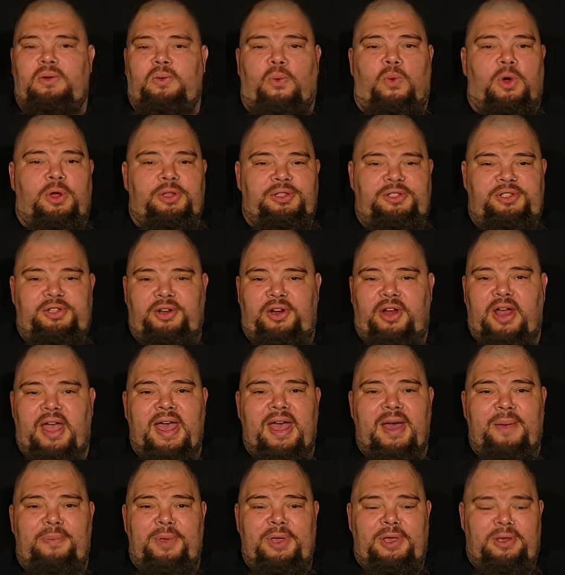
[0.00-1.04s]
Once you're
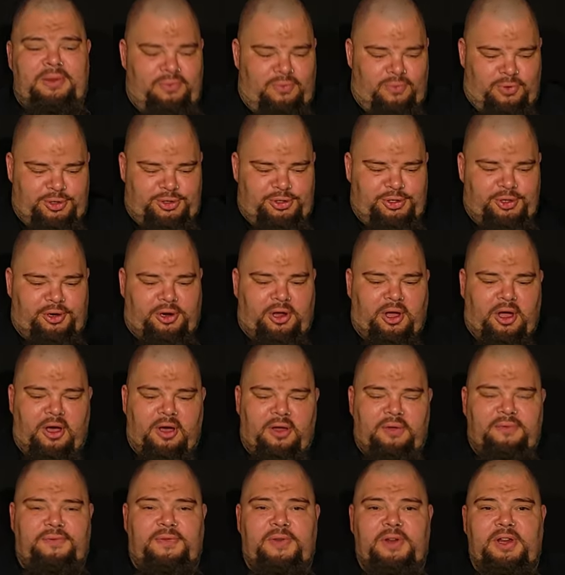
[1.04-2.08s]
happy, once you're
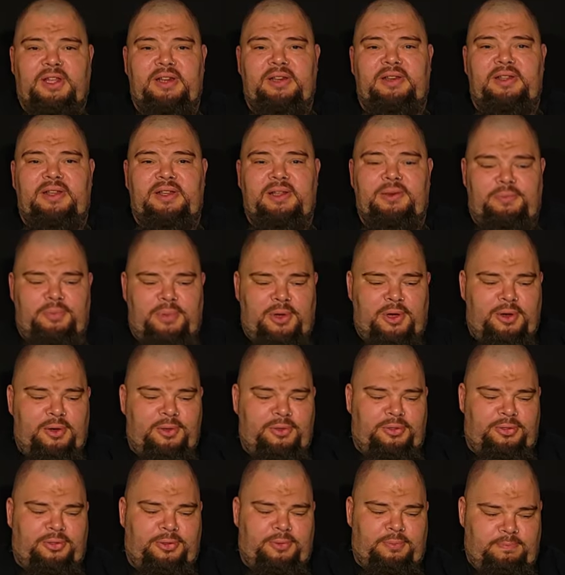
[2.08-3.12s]
confident in
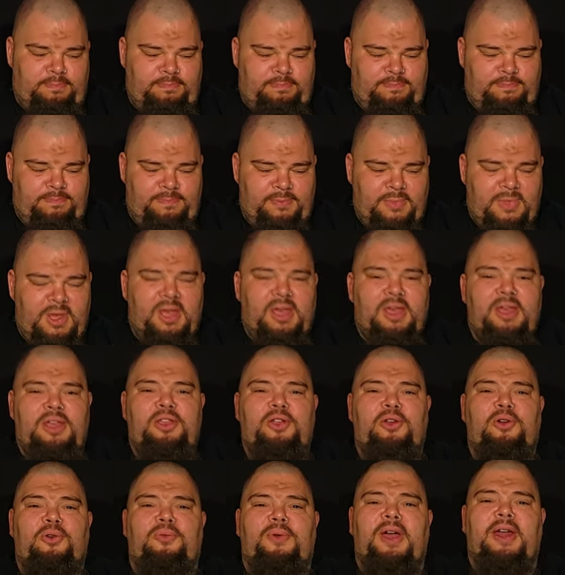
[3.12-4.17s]
both,
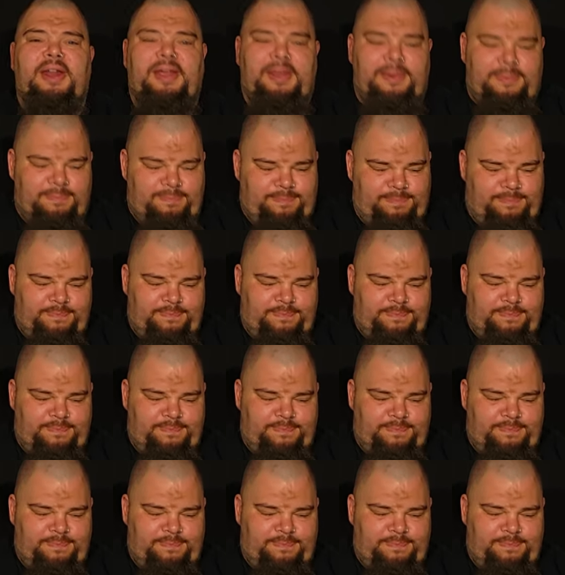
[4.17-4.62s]
you're ready.